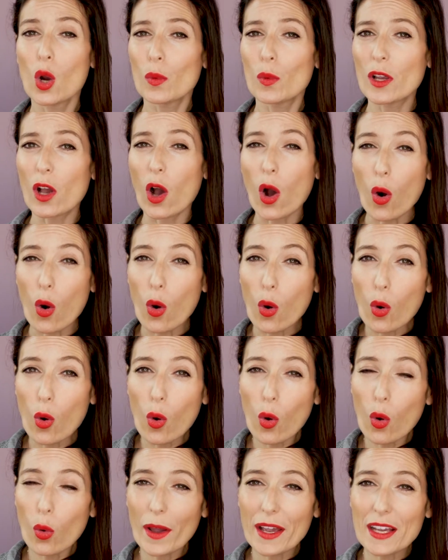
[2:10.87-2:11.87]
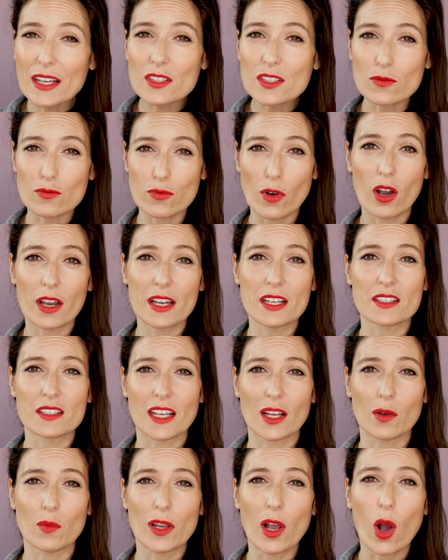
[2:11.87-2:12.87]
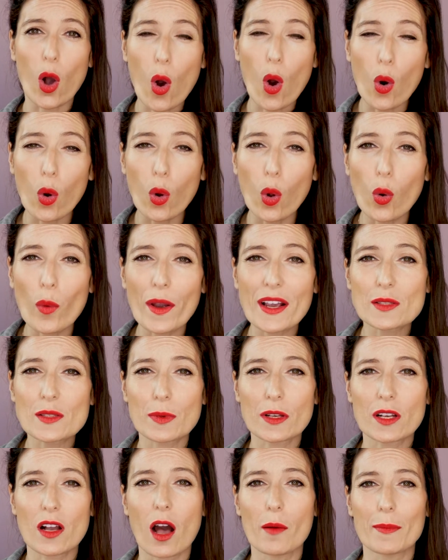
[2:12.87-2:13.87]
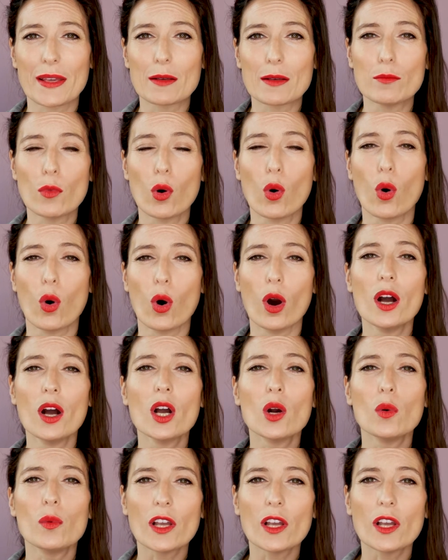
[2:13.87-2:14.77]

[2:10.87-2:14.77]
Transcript: We are always rising, we are always becoming more,